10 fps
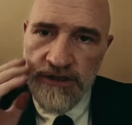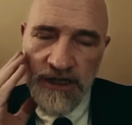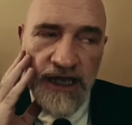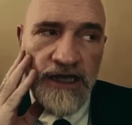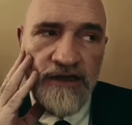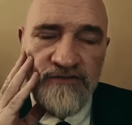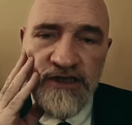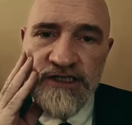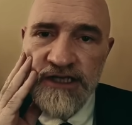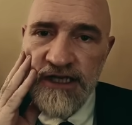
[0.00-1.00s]
to any of
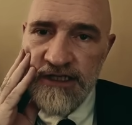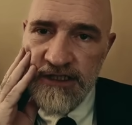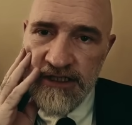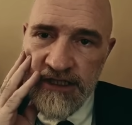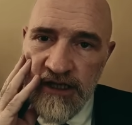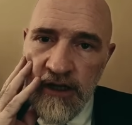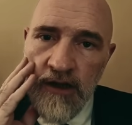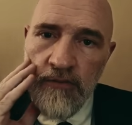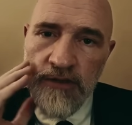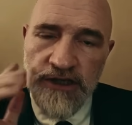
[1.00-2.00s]
these tangents,
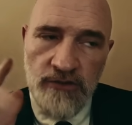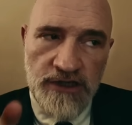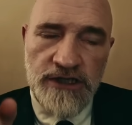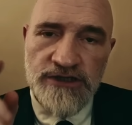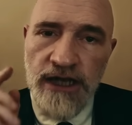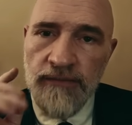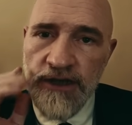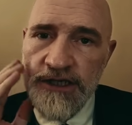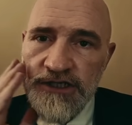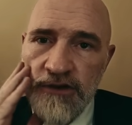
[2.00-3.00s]
but the original
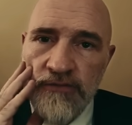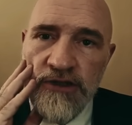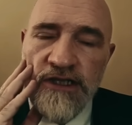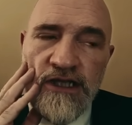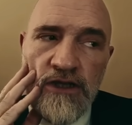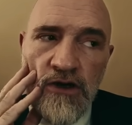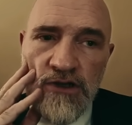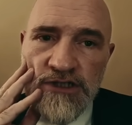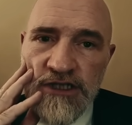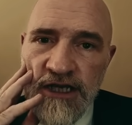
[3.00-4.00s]
topic gets completely
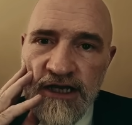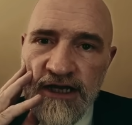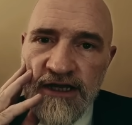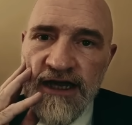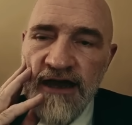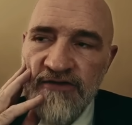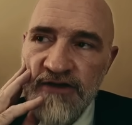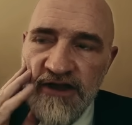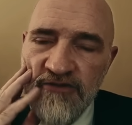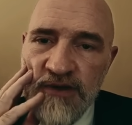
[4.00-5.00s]
lost in a
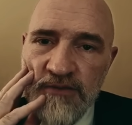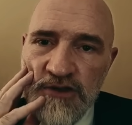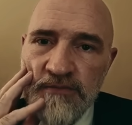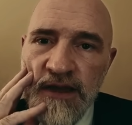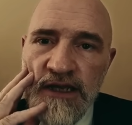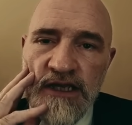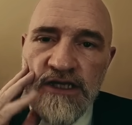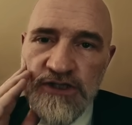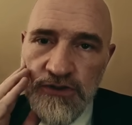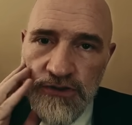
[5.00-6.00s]
cacophony of people's pet
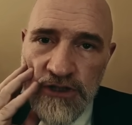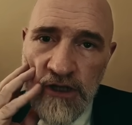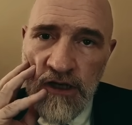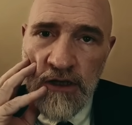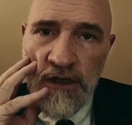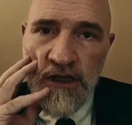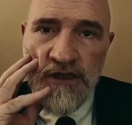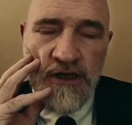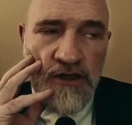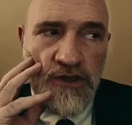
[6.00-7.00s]
issues
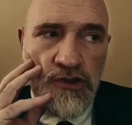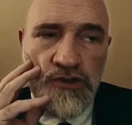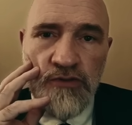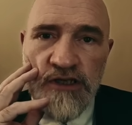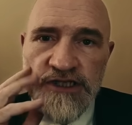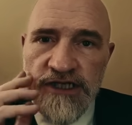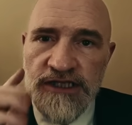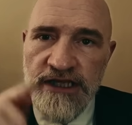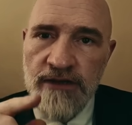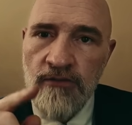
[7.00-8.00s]
that are usually
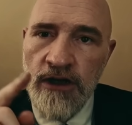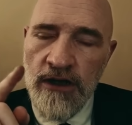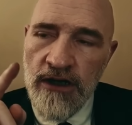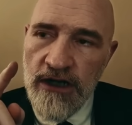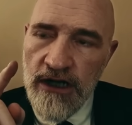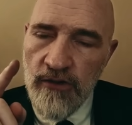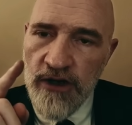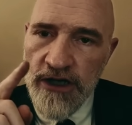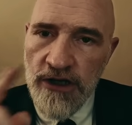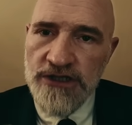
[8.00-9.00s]
just them
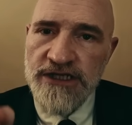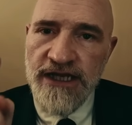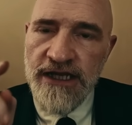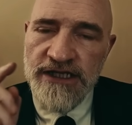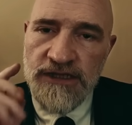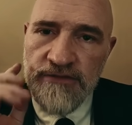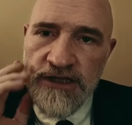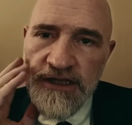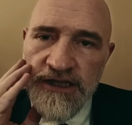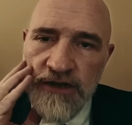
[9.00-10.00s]
regurgitating
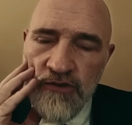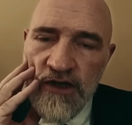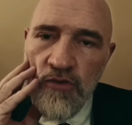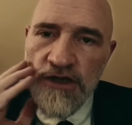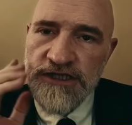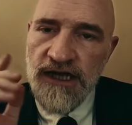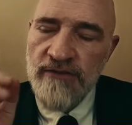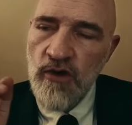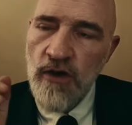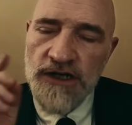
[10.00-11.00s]
something that they read one
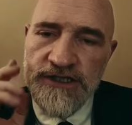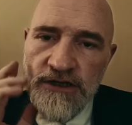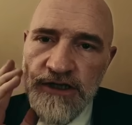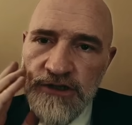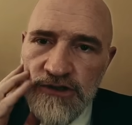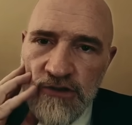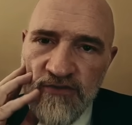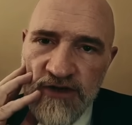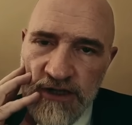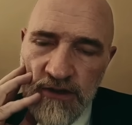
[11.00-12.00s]
time or watched on a
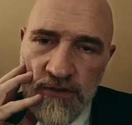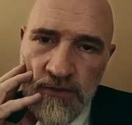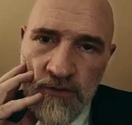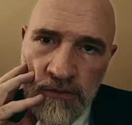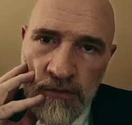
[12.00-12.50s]
YouTube video.